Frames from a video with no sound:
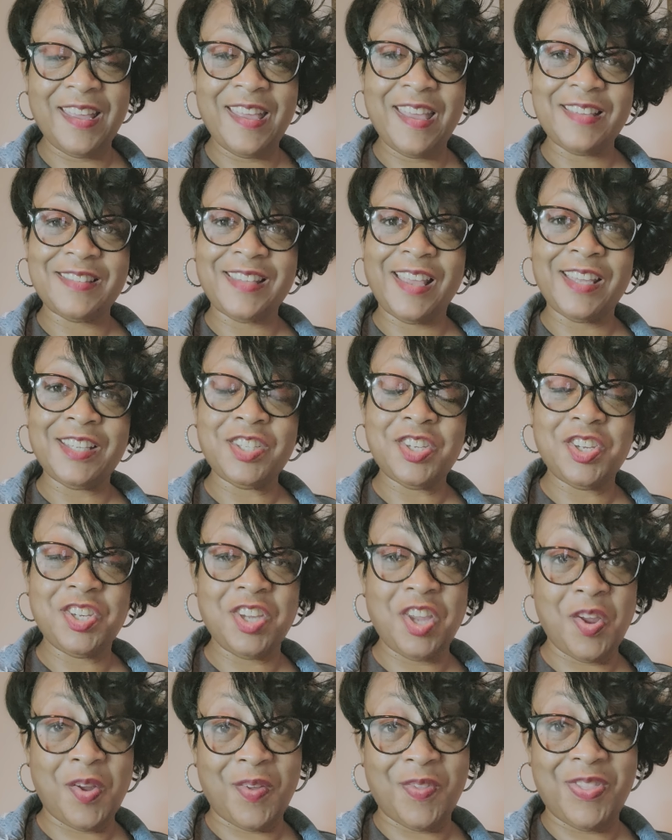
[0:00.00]
as I
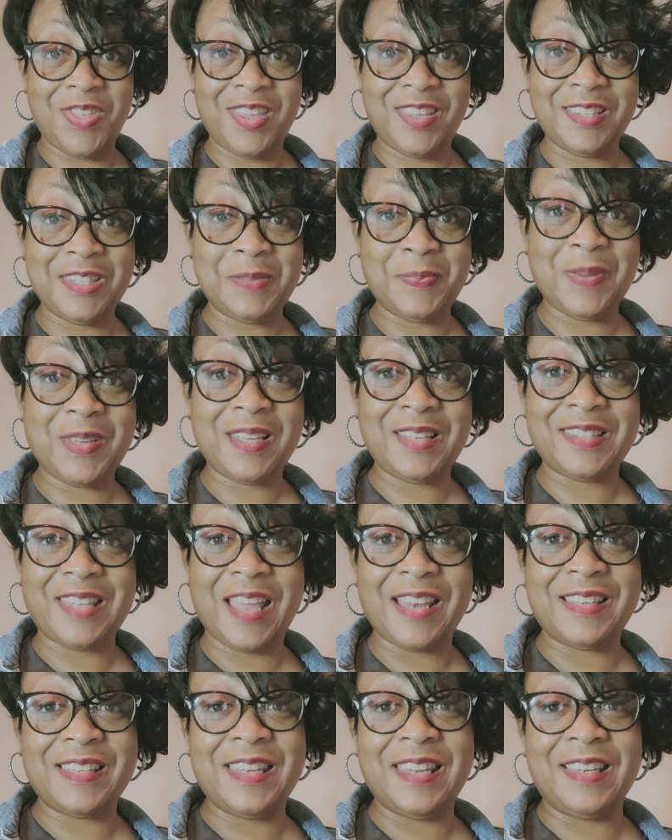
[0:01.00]
share this because
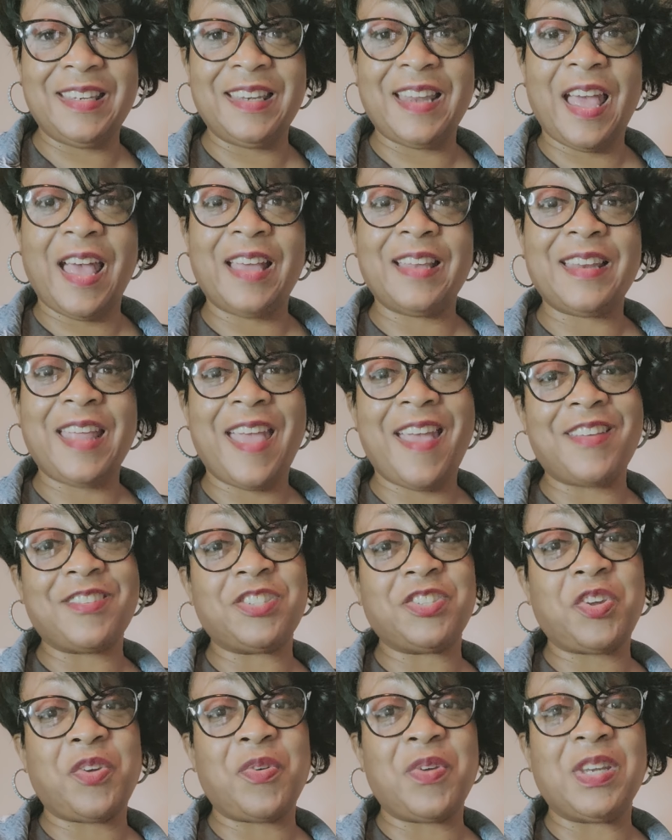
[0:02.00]
I did not
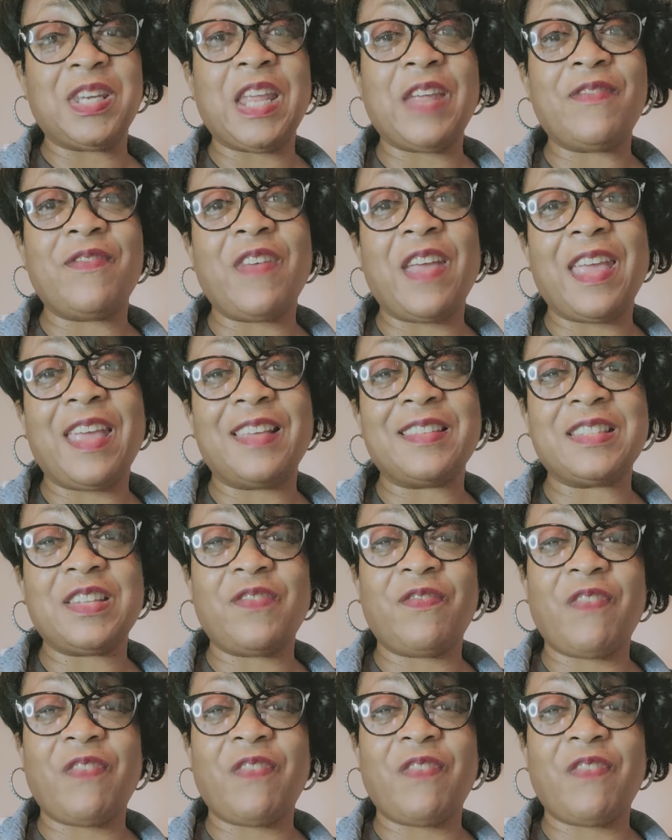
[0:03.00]
ask her in advance if I